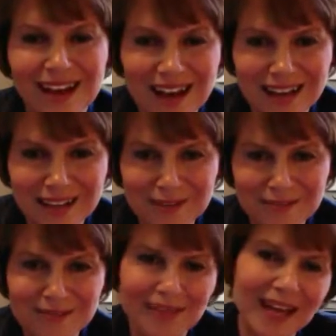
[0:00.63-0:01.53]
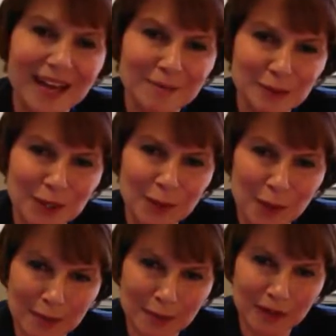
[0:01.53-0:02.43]
Hi, I'm Julie
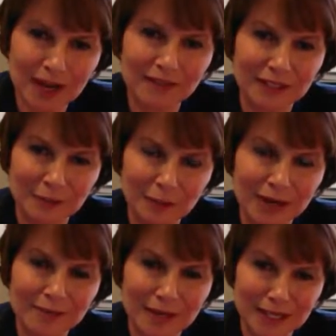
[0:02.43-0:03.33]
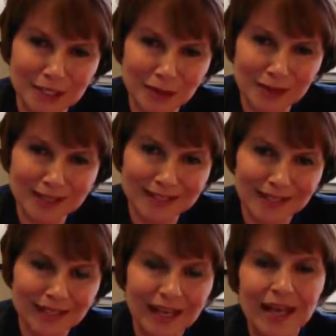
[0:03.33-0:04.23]
Weber of Liberate Ministries.
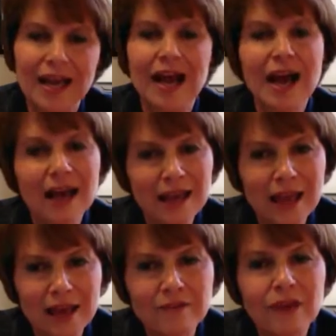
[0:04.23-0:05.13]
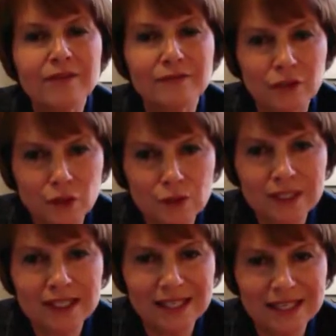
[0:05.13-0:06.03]
I have a few
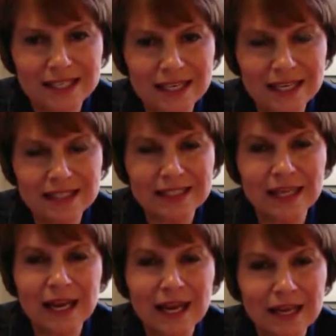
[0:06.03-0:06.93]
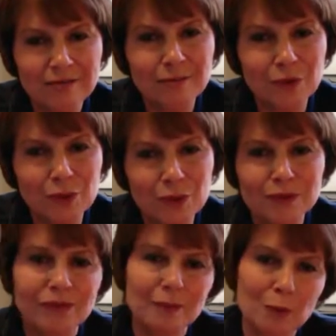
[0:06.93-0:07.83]
statistics that I have pulled
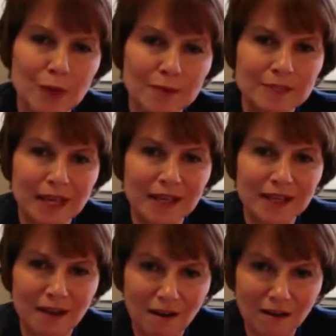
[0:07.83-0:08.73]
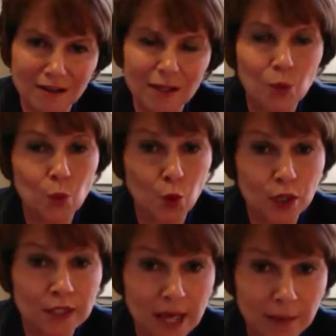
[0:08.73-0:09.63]
from a website called
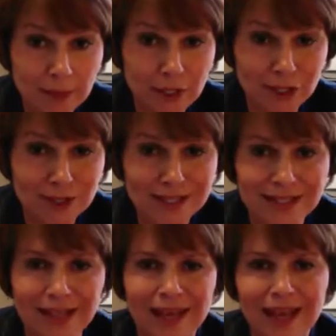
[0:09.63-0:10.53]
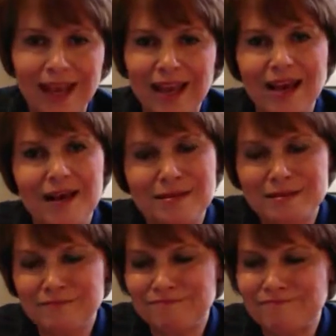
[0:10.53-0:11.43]
Worldometers.
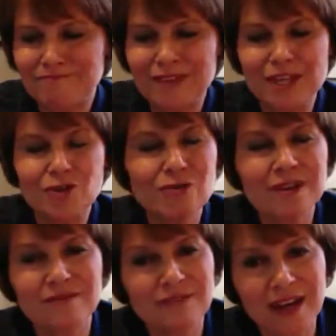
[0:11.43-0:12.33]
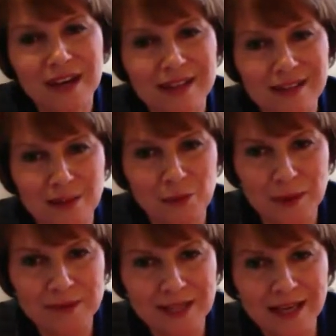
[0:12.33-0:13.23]
Um, you can find the
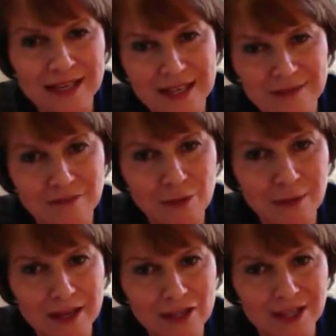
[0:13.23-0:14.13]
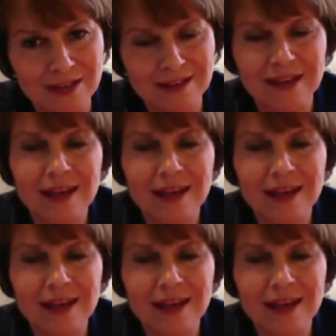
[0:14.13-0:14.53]
website information